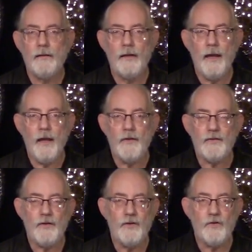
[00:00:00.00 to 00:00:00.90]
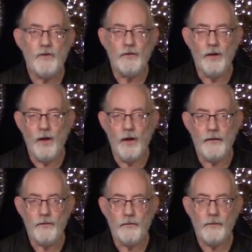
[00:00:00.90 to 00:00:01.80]
as additional
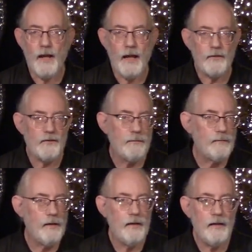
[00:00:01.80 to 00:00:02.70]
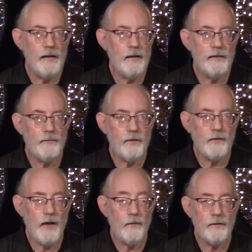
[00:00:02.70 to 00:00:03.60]
audio tracks. And it
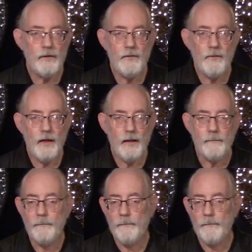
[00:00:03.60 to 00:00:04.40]
works out really well.